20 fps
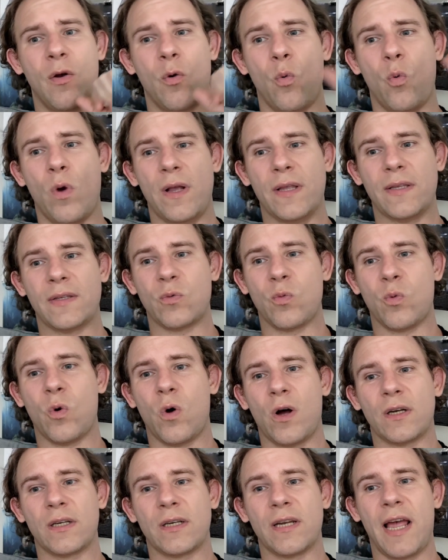with
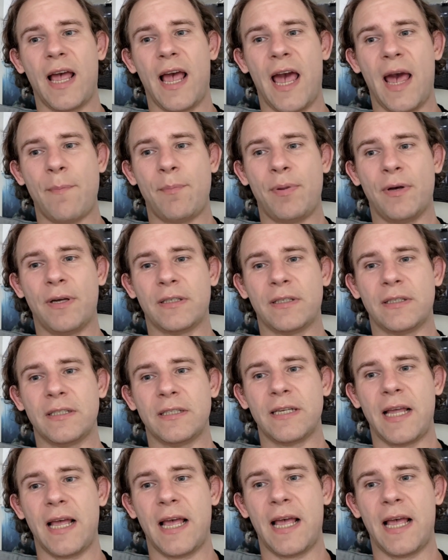what happened.